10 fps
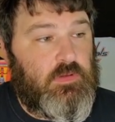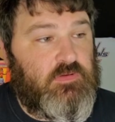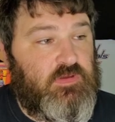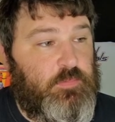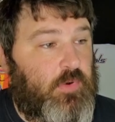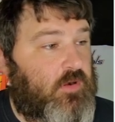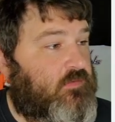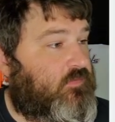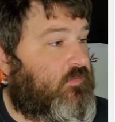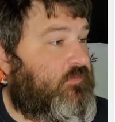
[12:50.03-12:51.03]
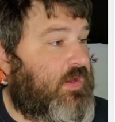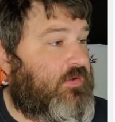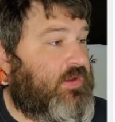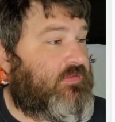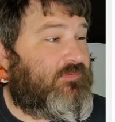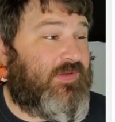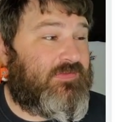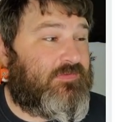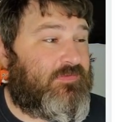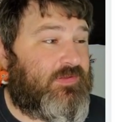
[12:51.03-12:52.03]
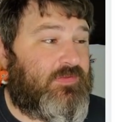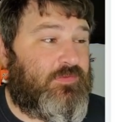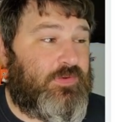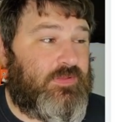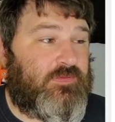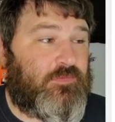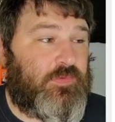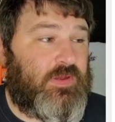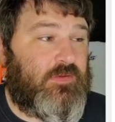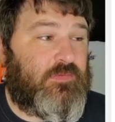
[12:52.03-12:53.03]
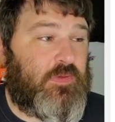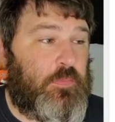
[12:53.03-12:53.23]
ship parts for various vessels, including Cerritos,